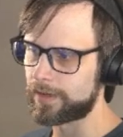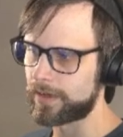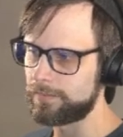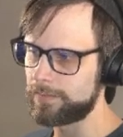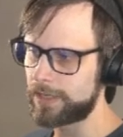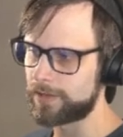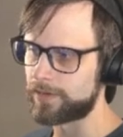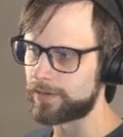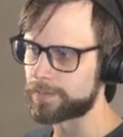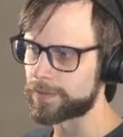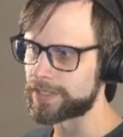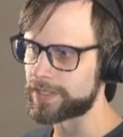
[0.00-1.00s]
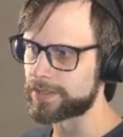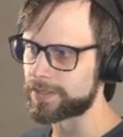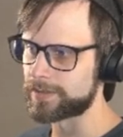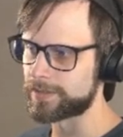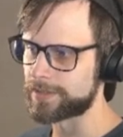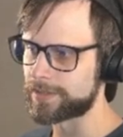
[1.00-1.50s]
I'm not one hundred percent
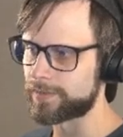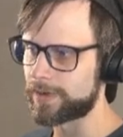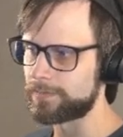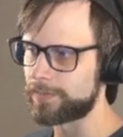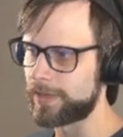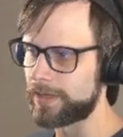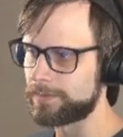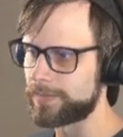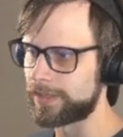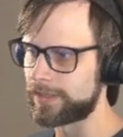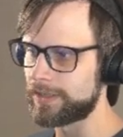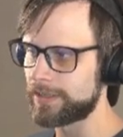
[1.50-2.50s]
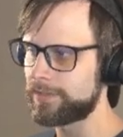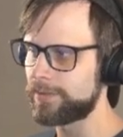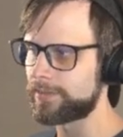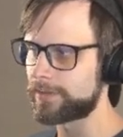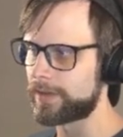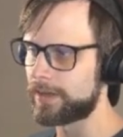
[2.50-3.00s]
sure this is the right play, but Gix
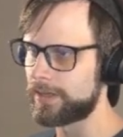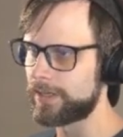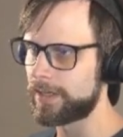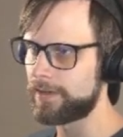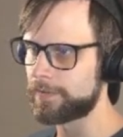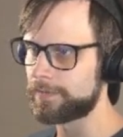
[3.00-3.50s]
is enough of